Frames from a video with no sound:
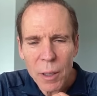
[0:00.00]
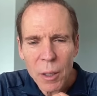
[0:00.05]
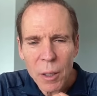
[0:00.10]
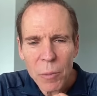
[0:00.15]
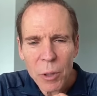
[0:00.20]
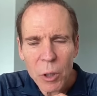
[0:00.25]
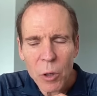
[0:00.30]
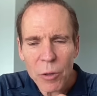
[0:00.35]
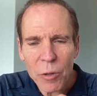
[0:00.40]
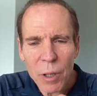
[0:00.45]

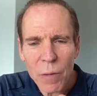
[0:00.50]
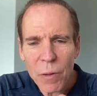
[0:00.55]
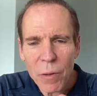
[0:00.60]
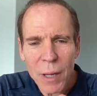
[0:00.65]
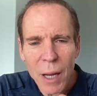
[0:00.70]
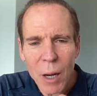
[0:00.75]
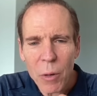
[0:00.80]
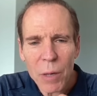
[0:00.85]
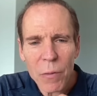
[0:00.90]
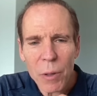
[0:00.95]
because even
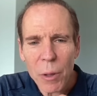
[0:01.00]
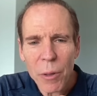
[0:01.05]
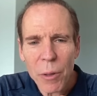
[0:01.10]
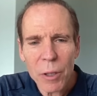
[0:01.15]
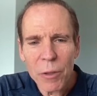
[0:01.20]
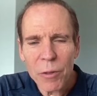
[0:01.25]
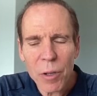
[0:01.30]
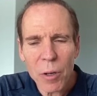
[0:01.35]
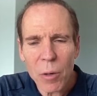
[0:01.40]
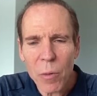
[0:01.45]
now, even
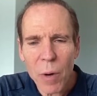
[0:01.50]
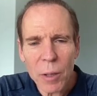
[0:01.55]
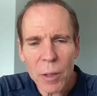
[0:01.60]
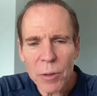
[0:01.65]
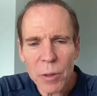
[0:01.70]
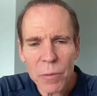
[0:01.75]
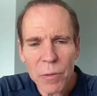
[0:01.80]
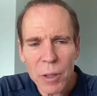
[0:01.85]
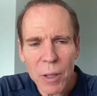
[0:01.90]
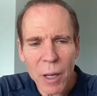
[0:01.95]
things that are
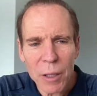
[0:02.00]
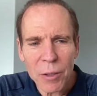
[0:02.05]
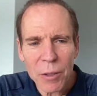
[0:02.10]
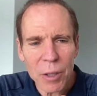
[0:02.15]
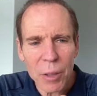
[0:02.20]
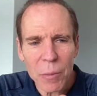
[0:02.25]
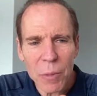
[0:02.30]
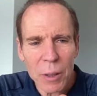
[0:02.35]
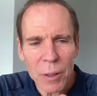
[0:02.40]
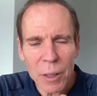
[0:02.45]
relatively
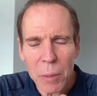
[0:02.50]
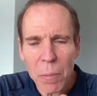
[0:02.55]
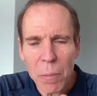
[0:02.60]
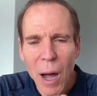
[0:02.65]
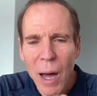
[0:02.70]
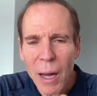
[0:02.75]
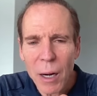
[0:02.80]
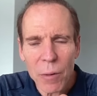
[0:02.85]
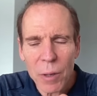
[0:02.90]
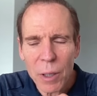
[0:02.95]
glycemically
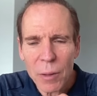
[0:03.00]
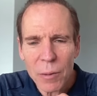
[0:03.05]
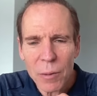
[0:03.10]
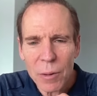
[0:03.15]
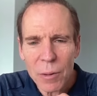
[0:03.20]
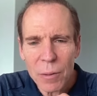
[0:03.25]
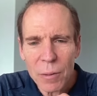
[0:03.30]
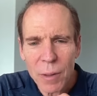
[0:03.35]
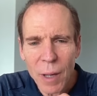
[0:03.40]
moderate,